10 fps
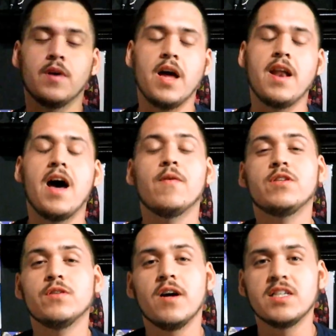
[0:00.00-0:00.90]
And now
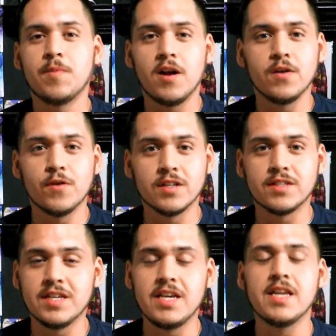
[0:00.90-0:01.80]
what you guys probably want to
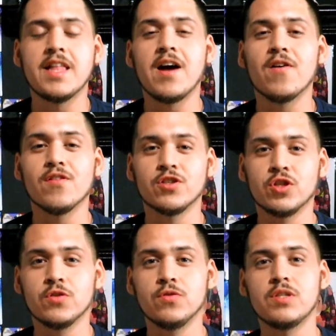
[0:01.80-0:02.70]
see, and that are the
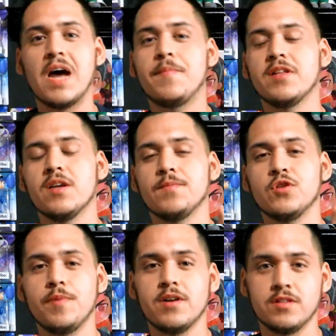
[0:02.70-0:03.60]
shoes. I picked up
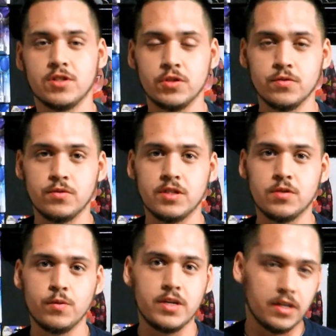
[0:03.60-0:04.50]
two pairs of shoes
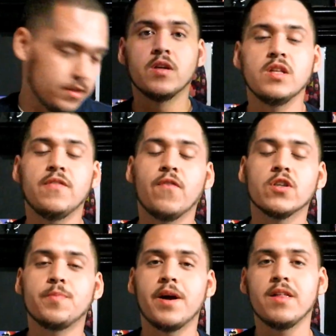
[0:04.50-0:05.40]
this week. The
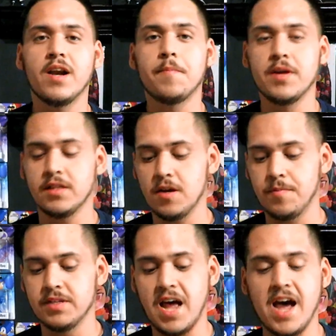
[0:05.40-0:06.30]
first pair that I picked up
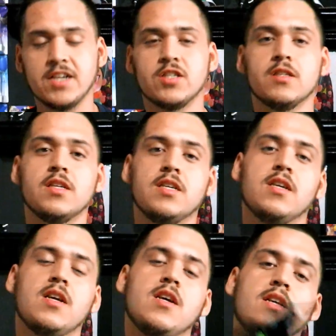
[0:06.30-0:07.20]
is actually